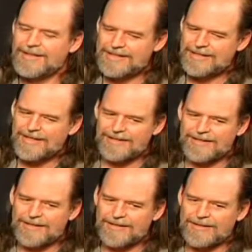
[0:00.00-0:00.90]
It
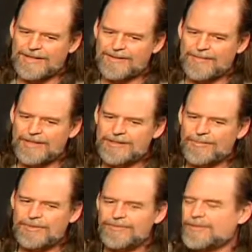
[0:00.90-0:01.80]
does, and it makes
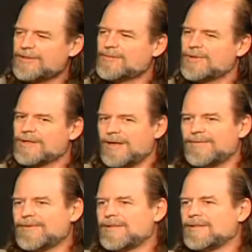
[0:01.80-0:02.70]
one feel more
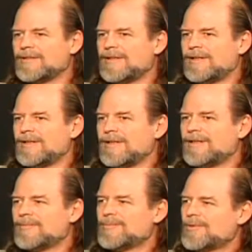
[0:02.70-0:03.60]
confident.
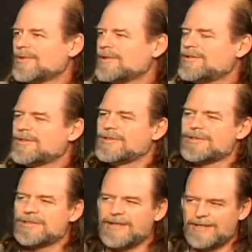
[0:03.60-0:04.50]
The more that you
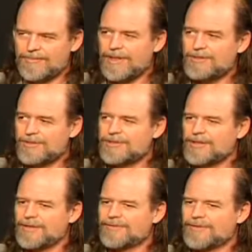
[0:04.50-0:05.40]
understand about
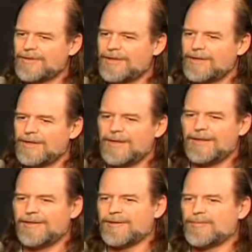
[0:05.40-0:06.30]
yourself,
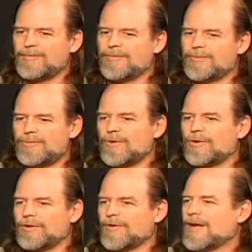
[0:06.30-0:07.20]
the
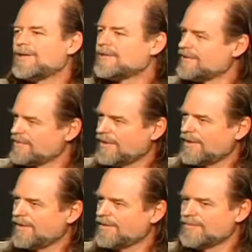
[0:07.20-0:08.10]
more grounded you
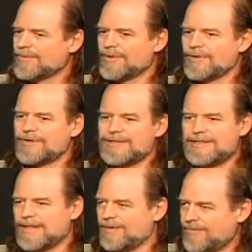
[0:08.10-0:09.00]
are, the more
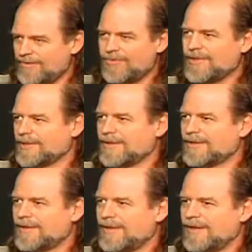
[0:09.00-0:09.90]
safe you feel.
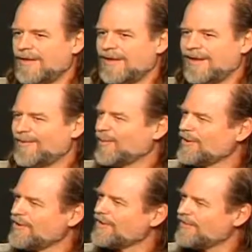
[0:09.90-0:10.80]
And
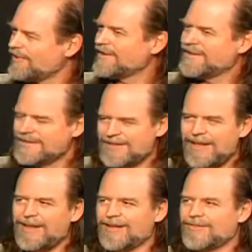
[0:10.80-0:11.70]
when you're feeling
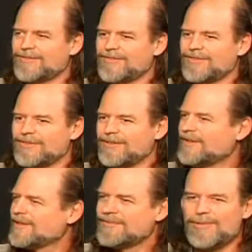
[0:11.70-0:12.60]
safe, you
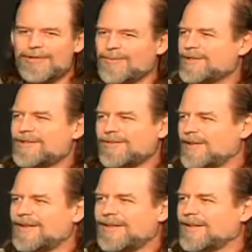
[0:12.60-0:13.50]
can pretty much do
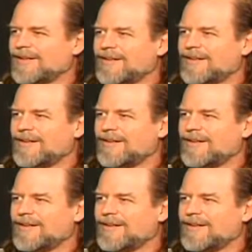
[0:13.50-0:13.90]
anything.